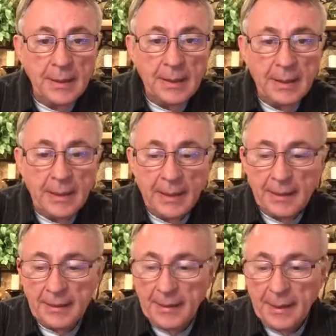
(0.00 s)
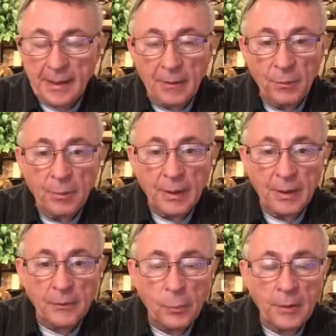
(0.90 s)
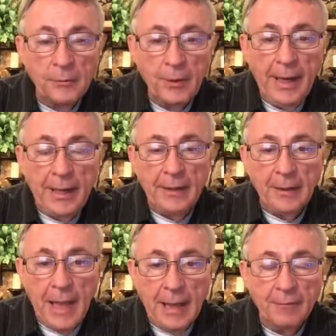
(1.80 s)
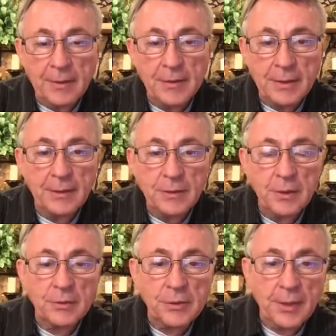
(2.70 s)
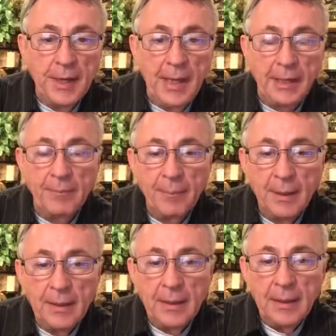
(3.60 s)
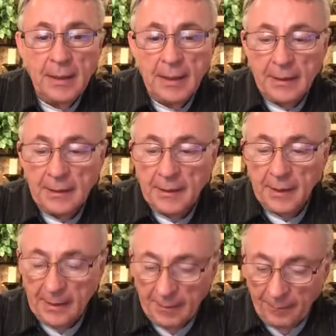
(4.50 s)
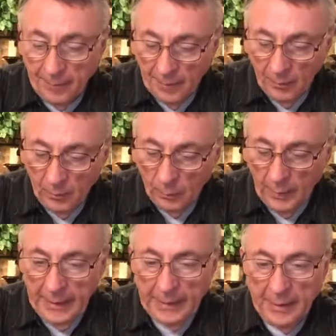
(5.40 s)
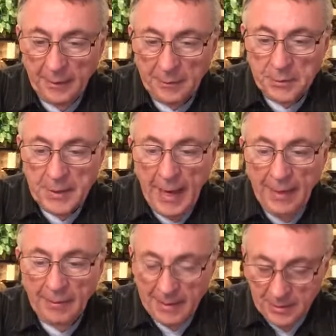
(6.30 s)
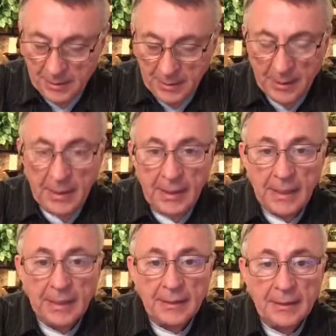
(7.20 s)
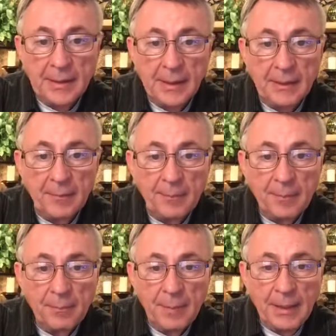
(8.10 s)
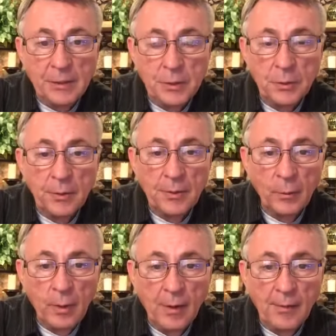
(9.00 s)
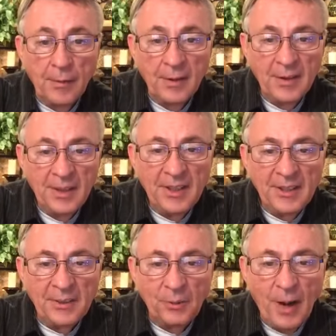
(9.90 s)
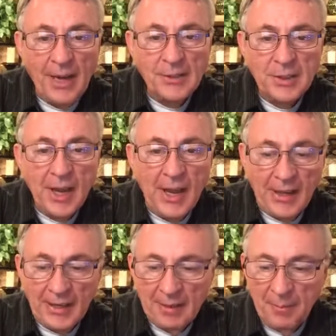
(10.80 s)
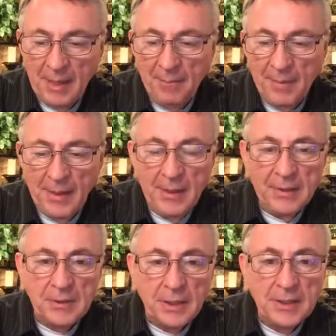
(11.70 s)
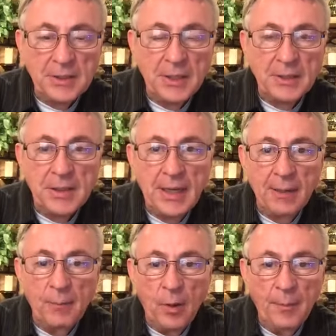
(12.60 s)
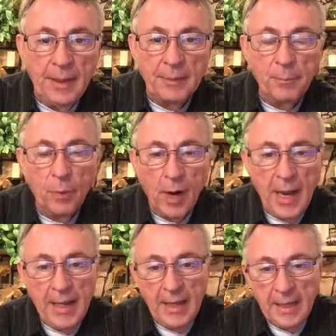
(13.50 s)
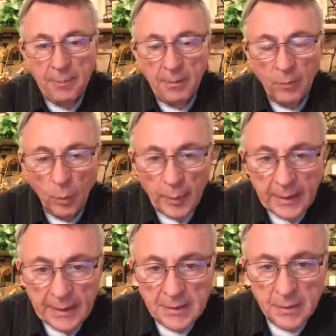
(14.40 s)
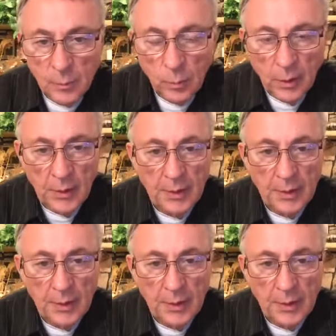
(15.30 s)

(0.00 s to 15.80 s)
And uh, because we're seeing a lot of this in the church today. And uh, we need to understand this and uh, make sure that we're on the, the right side. Amen. So let's uh, take a moment and pray before we get into the Word.